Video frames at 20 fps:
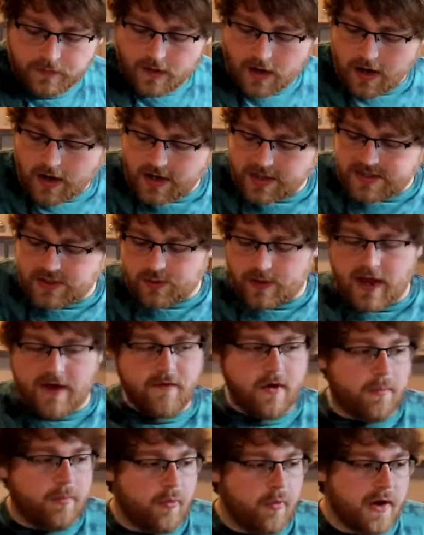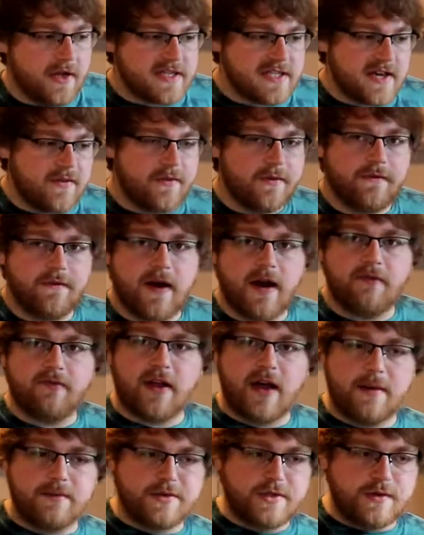Alright, so we have our 0.75
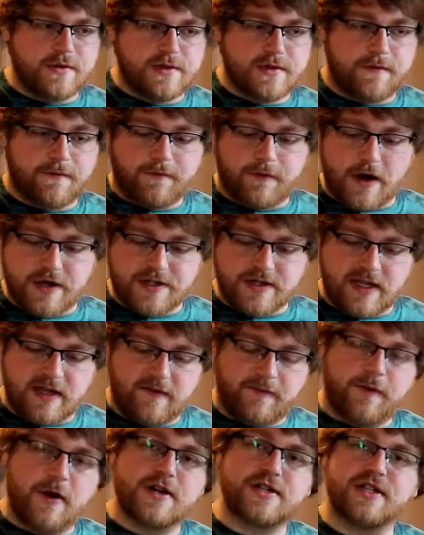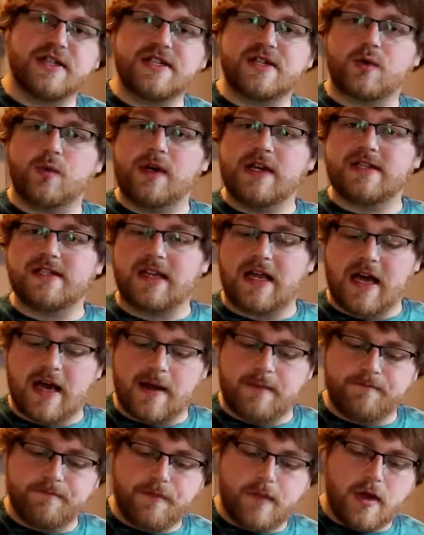lime juice, a freshly squeezed
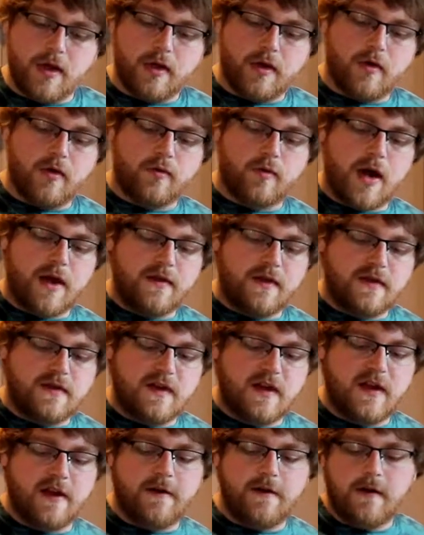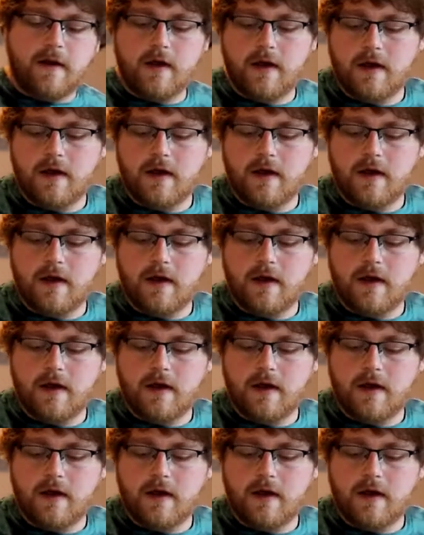lime, going right in the tin.